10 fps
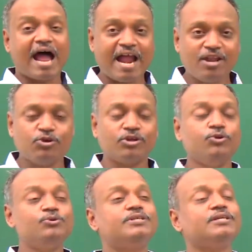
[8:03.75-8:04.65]
and we are
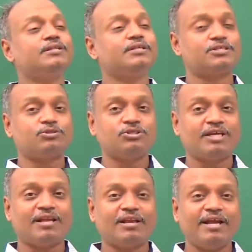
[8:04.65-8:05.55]
using this to
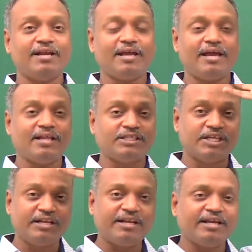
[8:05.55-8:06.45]
generate a
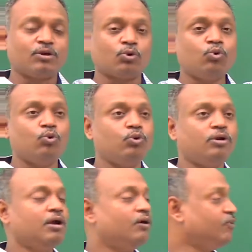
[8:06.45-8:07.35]
generic rule